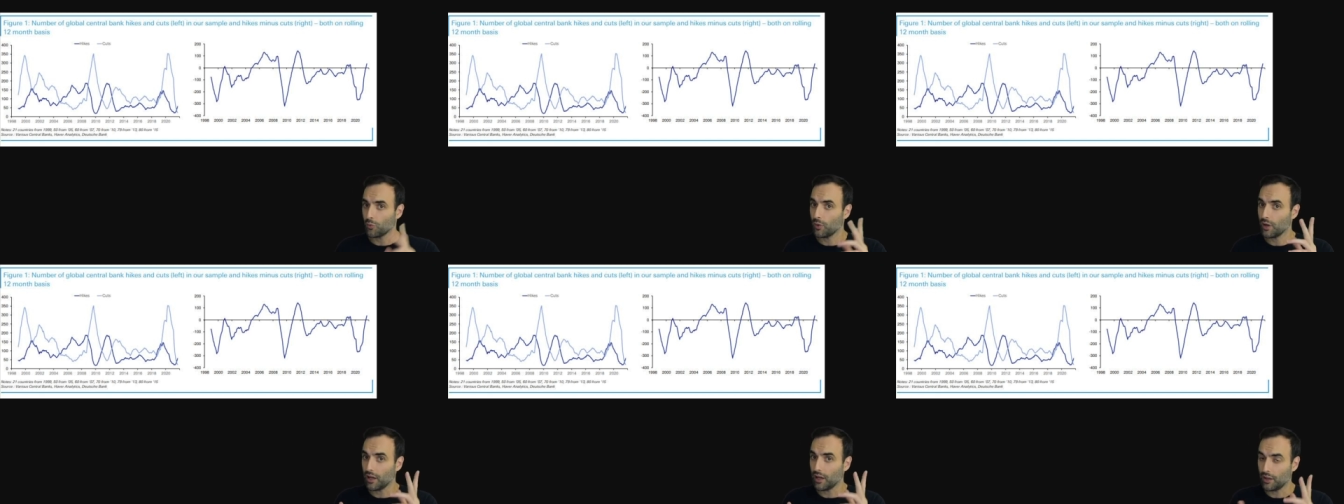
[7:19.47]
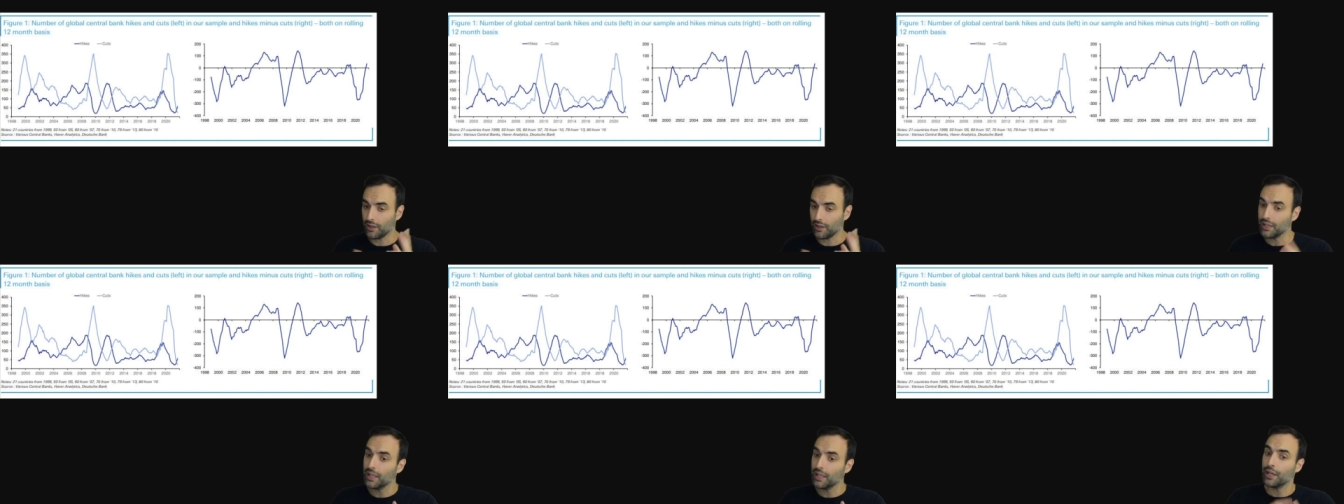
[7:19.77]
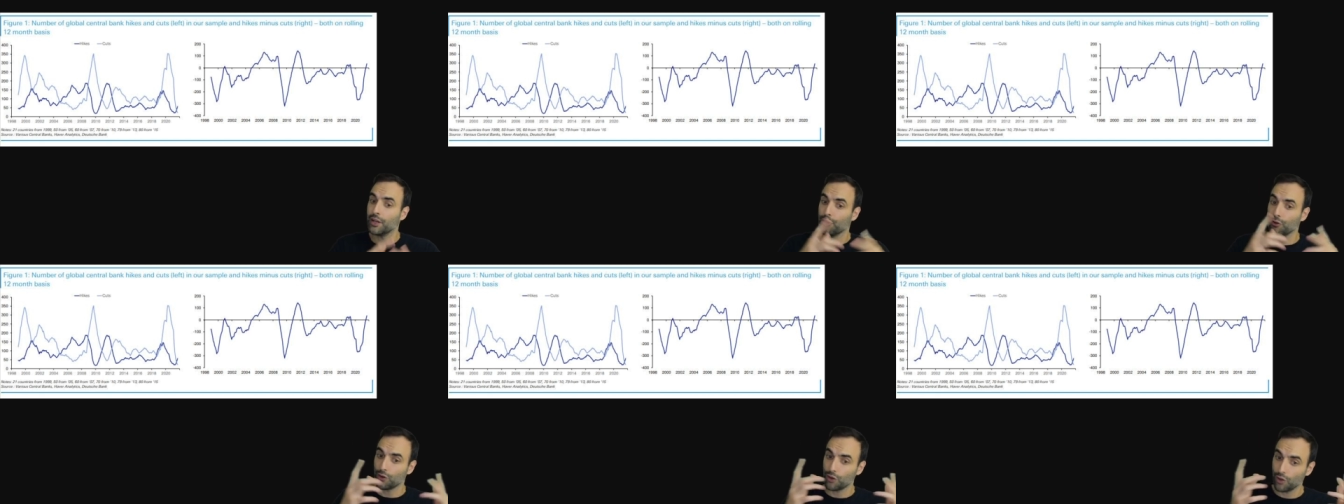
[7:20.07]
Well,
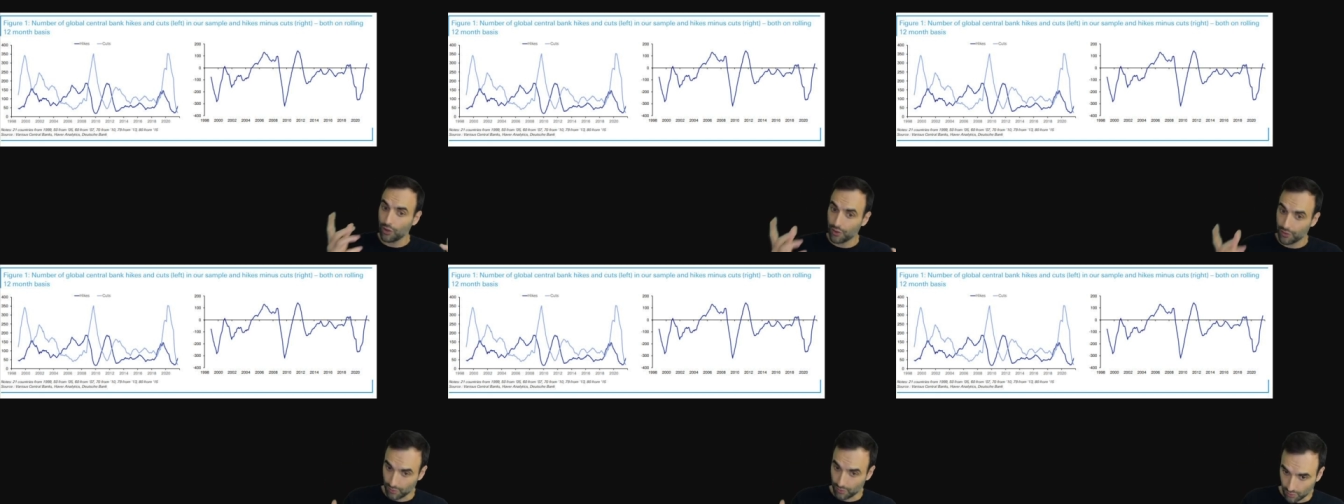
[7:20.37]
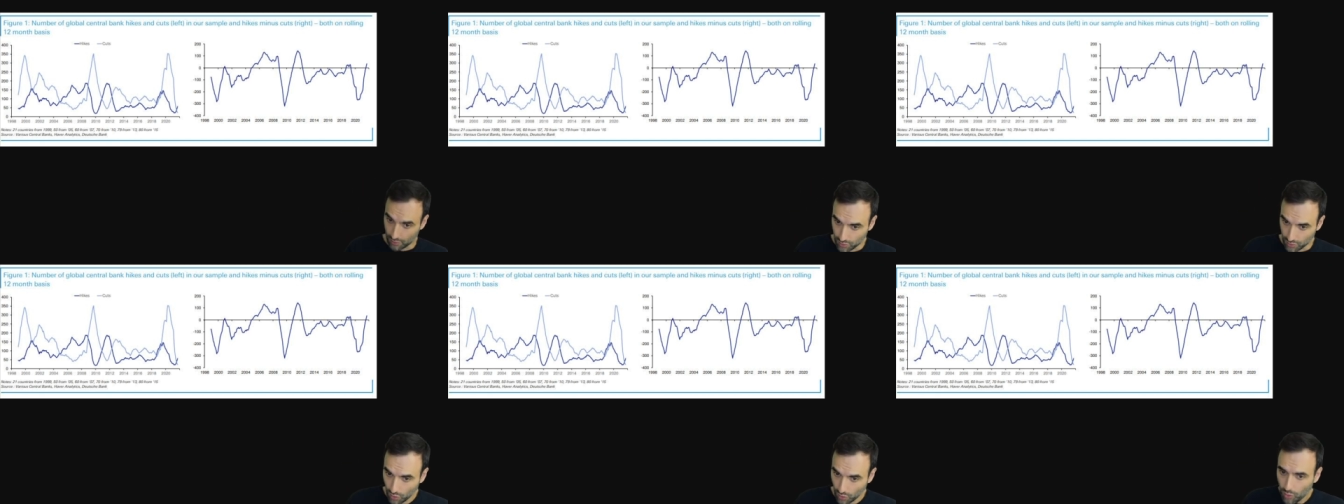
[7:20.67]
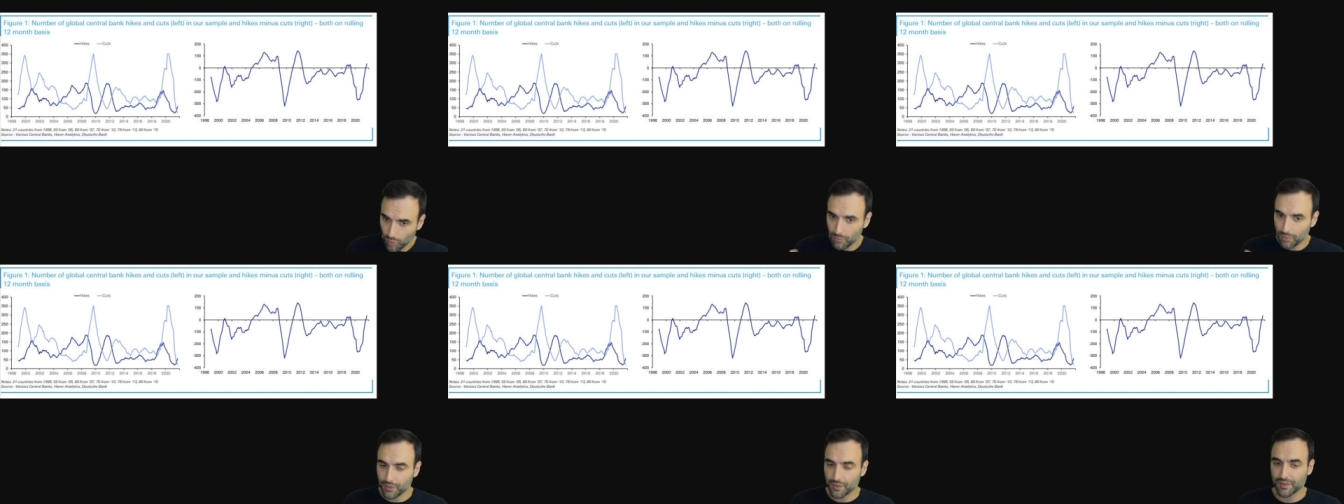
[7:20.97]
on a
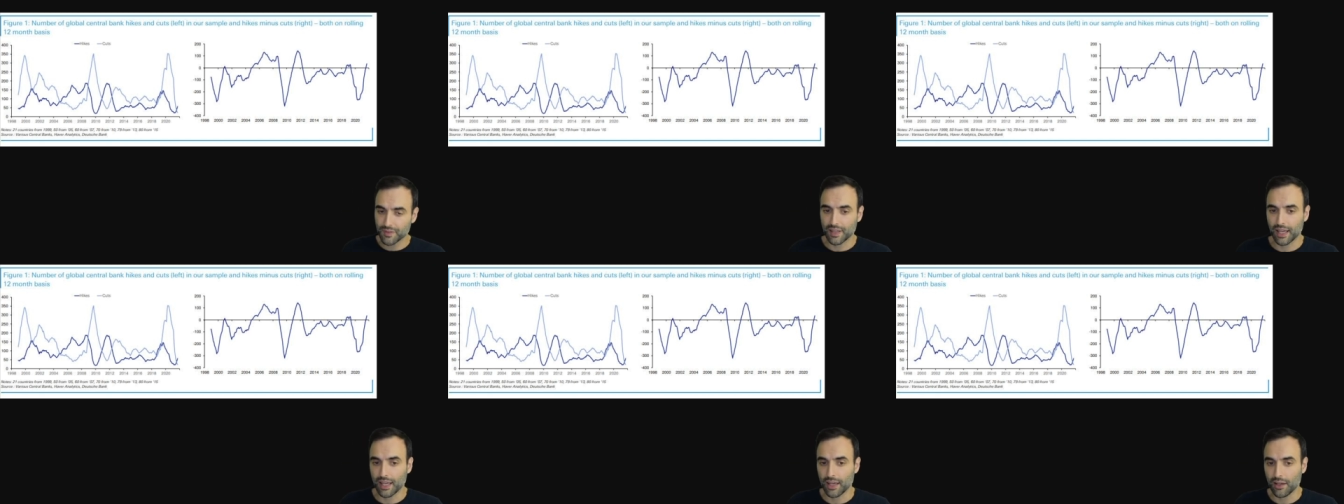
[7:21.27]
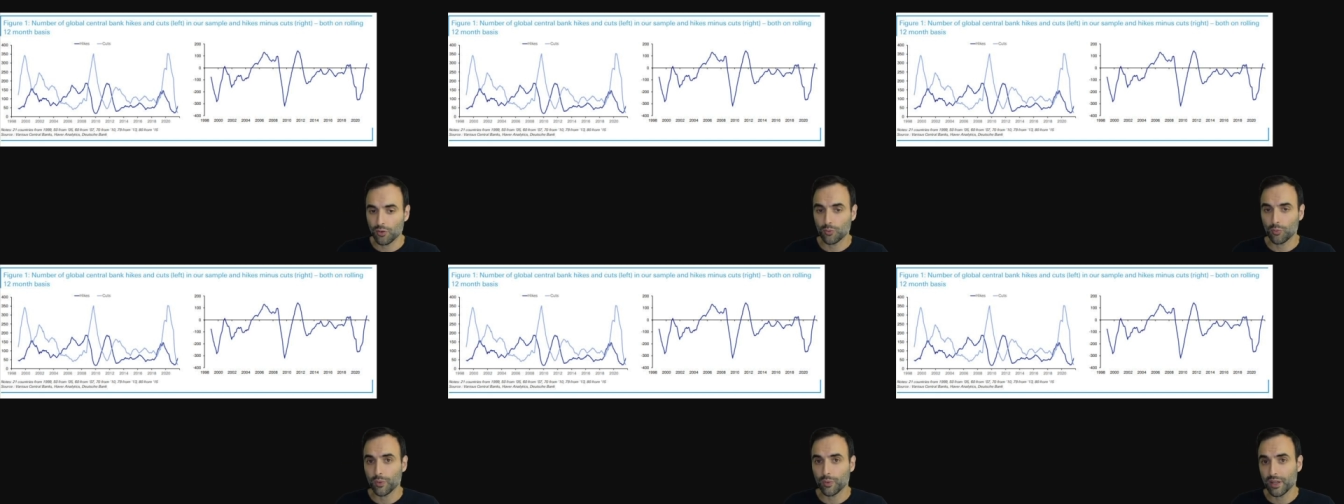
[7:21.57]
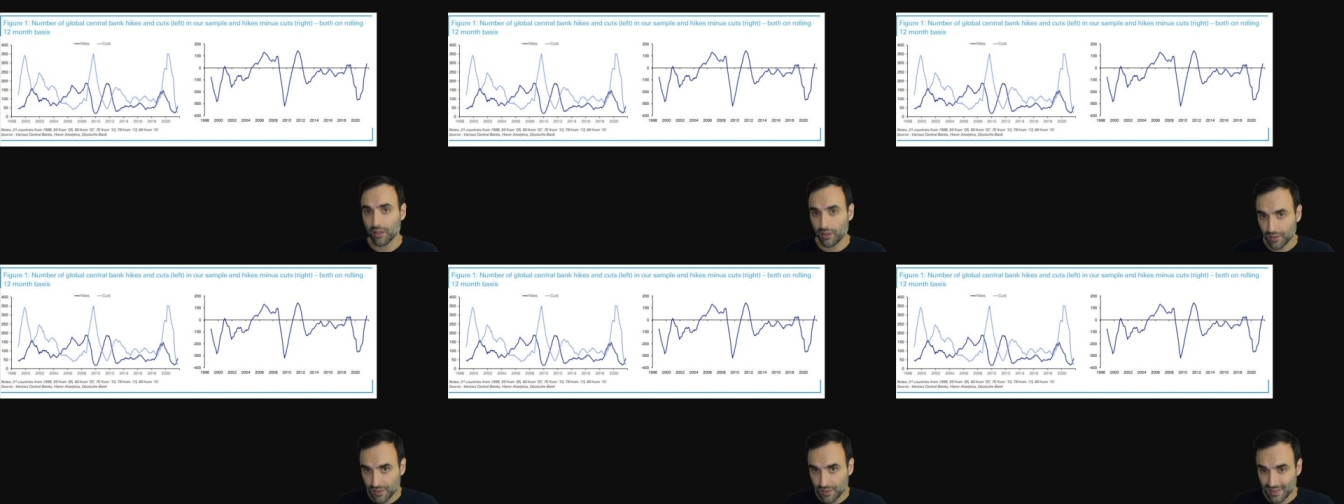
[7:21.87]
global scale,
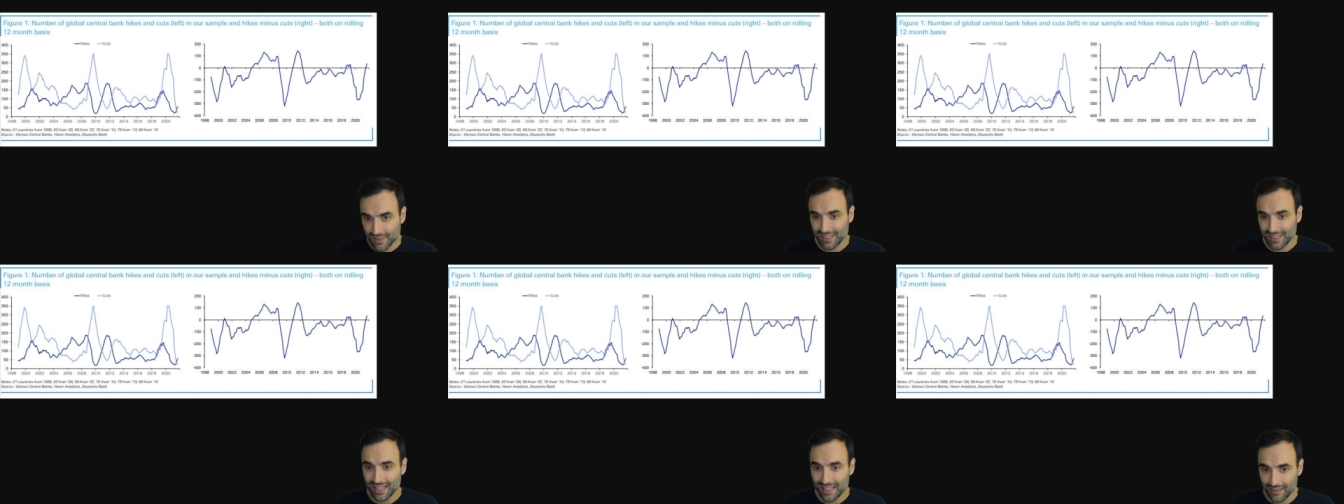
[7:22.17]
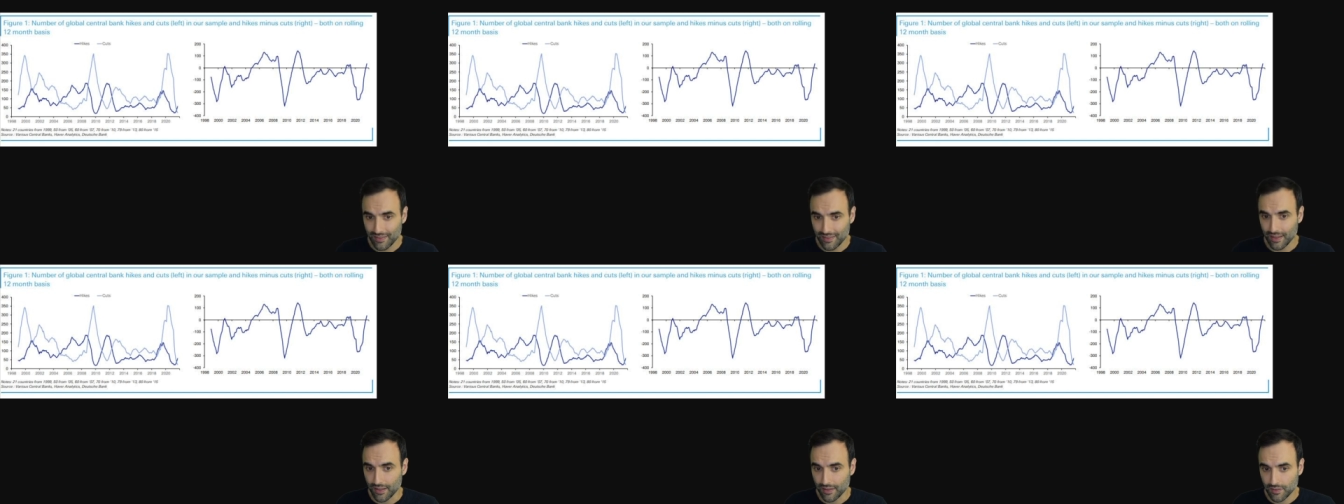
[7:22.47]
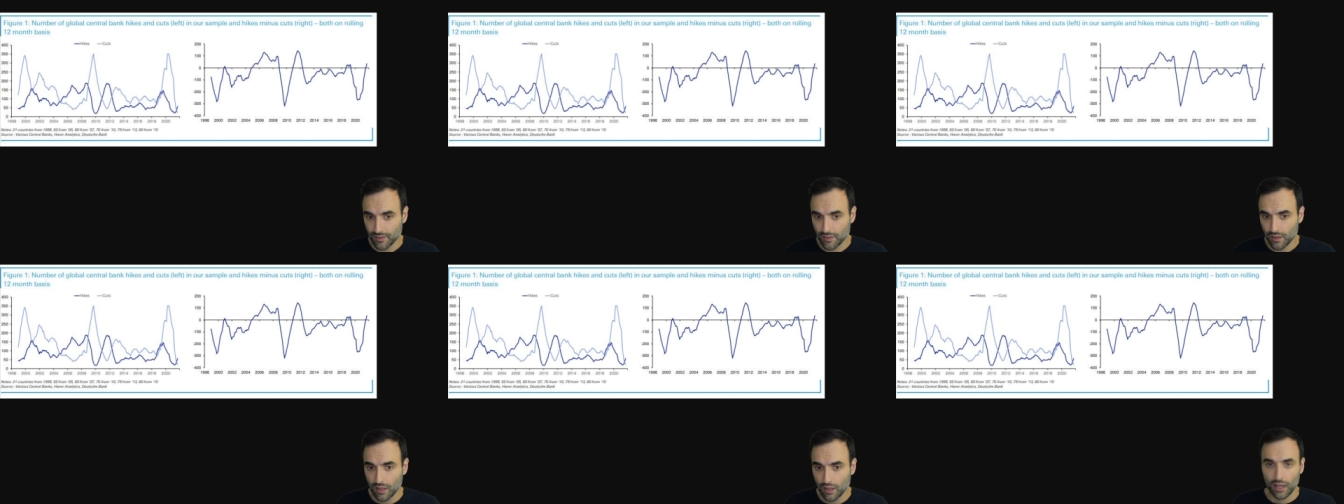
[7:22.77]
we are seeing
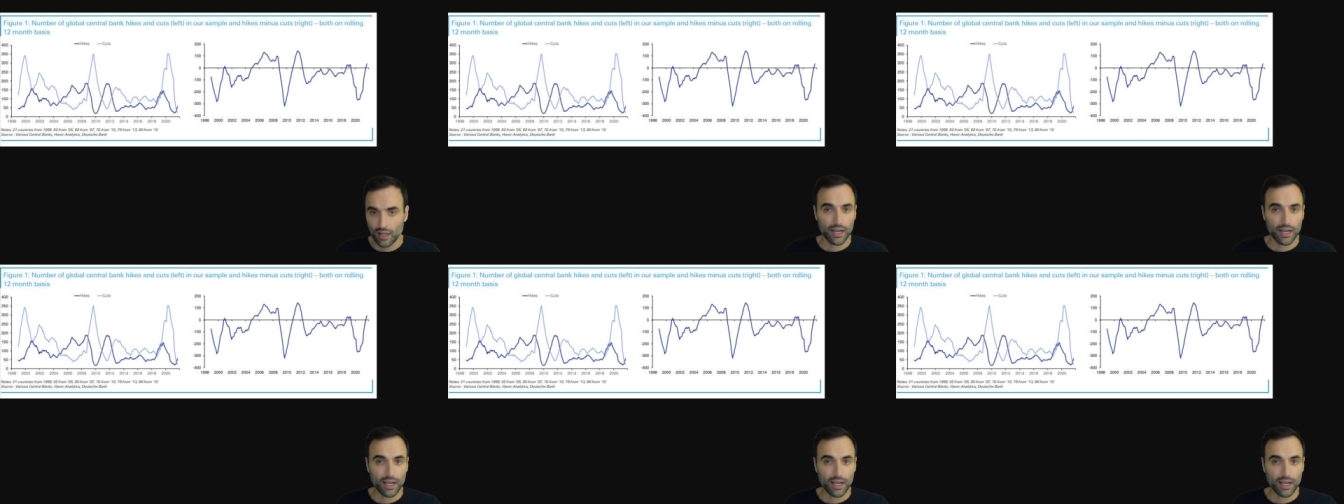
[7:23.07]
this.